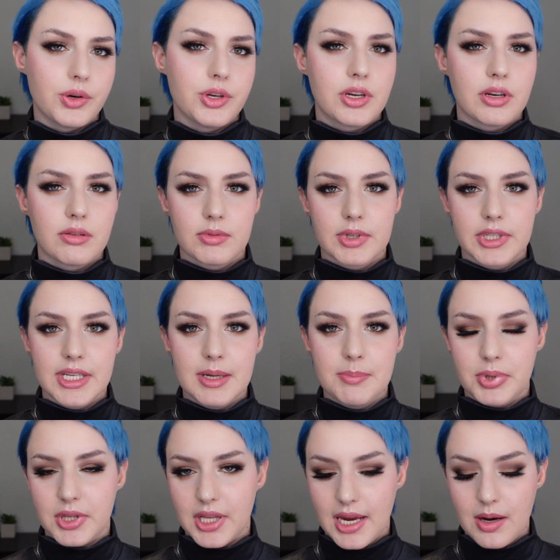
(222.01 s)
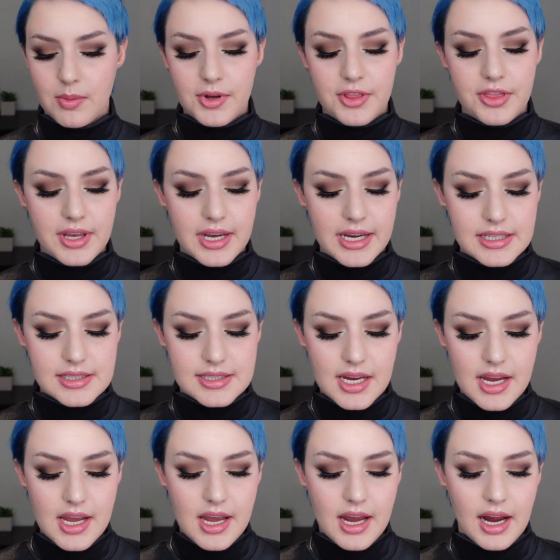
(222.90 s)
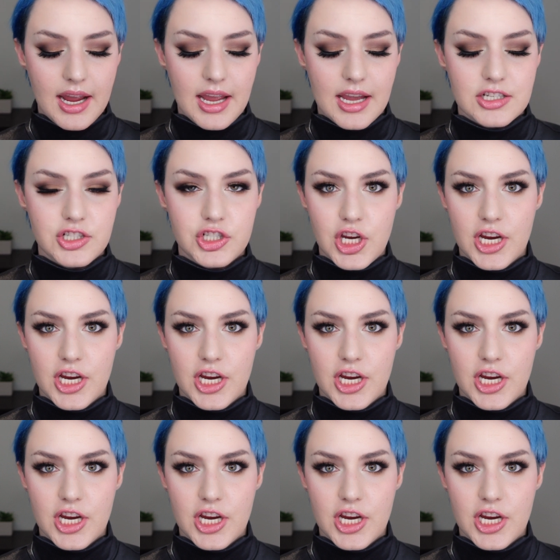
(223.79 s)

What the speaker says: You can really play with it and